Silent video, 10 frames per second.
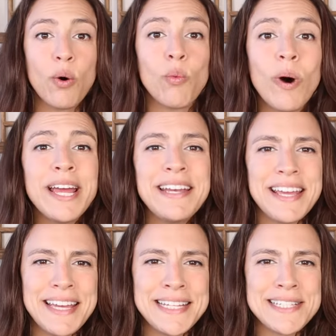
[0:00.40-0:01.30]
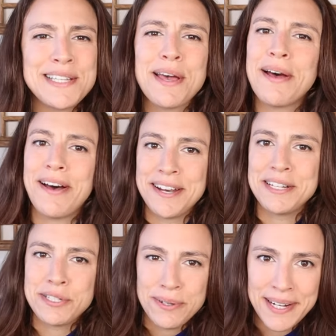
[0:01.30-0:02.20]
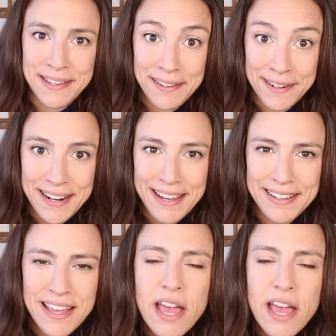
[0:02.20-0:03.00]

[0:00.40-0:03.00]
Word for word: What is auditory learning?